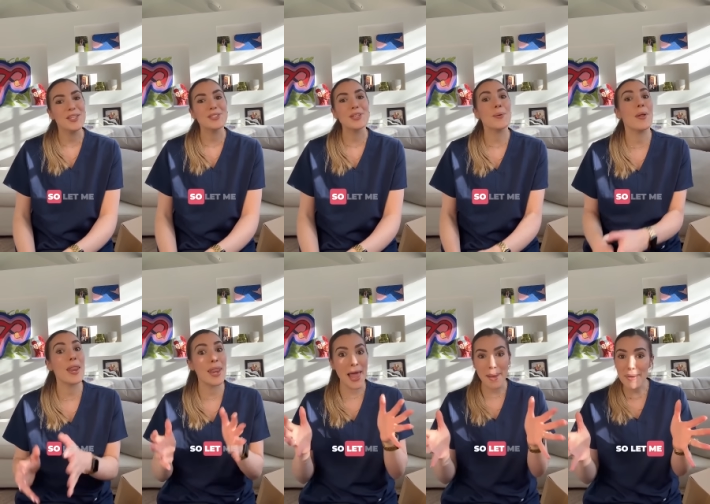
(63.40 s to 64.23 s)
So
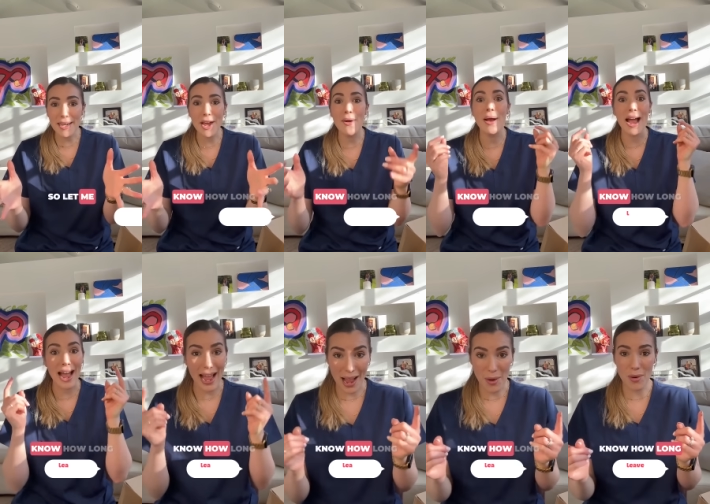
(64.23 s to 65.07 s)
let me know
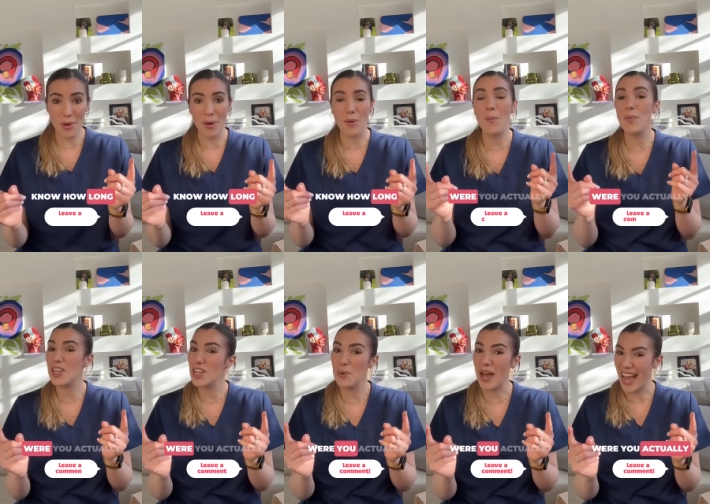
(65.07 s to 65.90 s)
how long
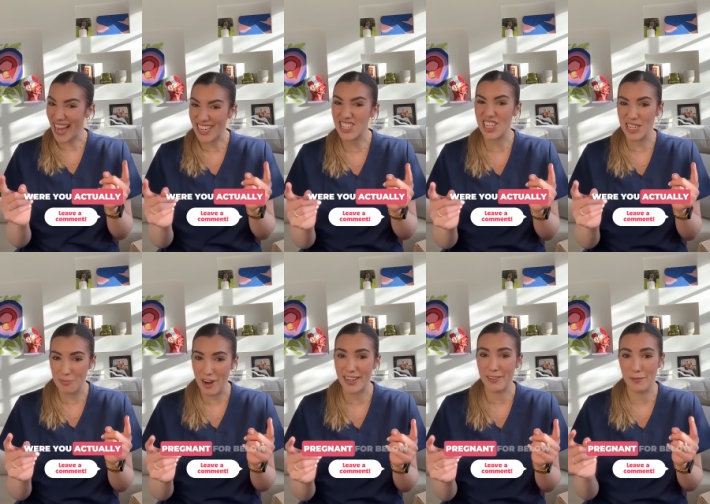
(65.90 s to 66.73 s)
were you
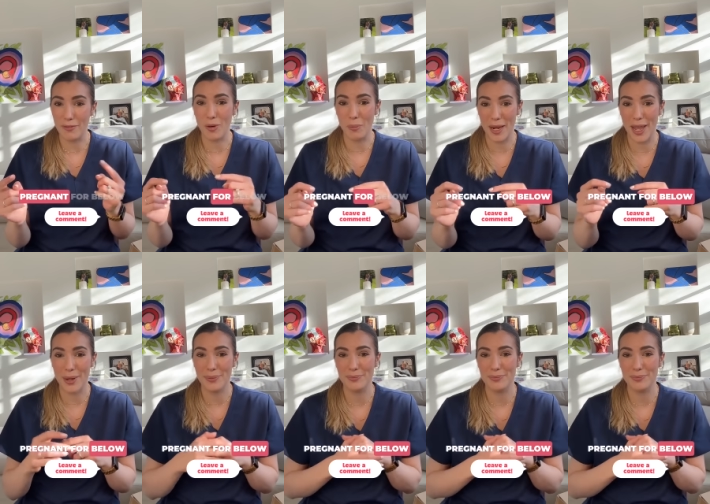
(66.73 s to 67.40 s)
actually pregnant for below.